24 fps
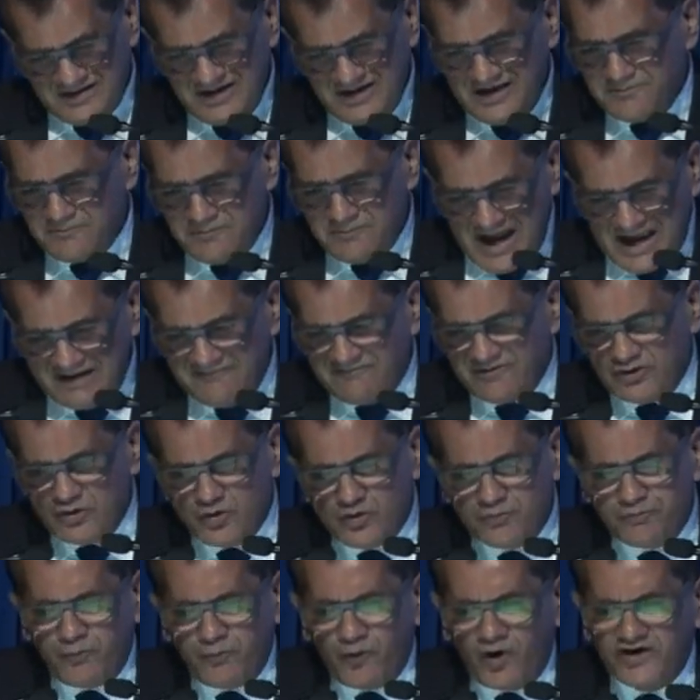in my view,
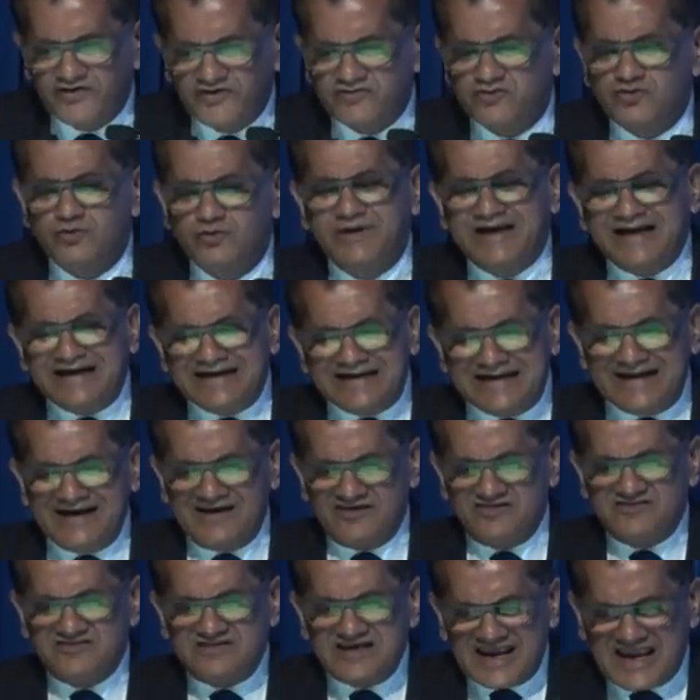poised to be
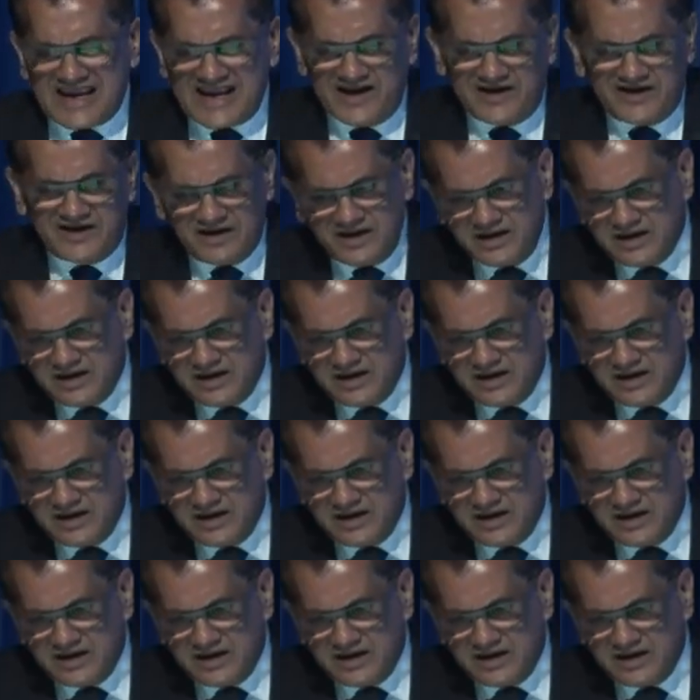India's decade.